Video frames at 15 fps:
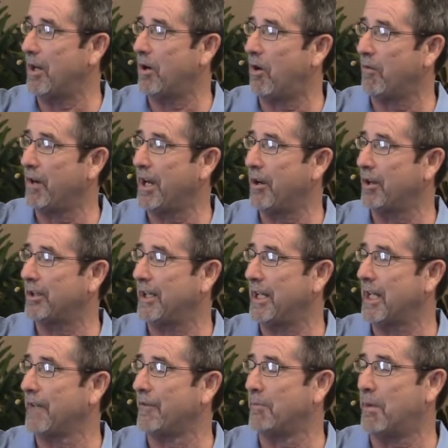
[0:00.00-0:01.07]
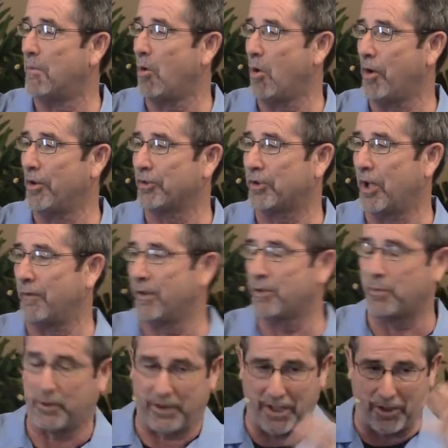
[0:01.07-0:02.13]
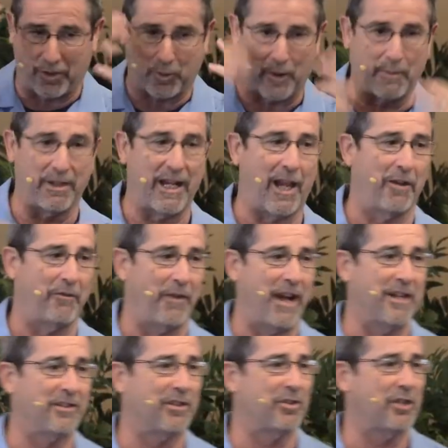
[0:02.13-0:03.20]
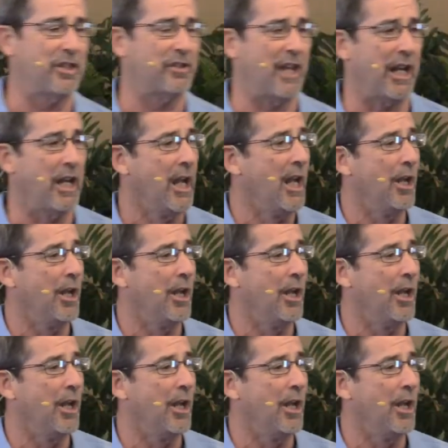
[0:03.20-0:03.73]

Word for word: over here at the end of a memorial service with tears streaming down her face, and she said,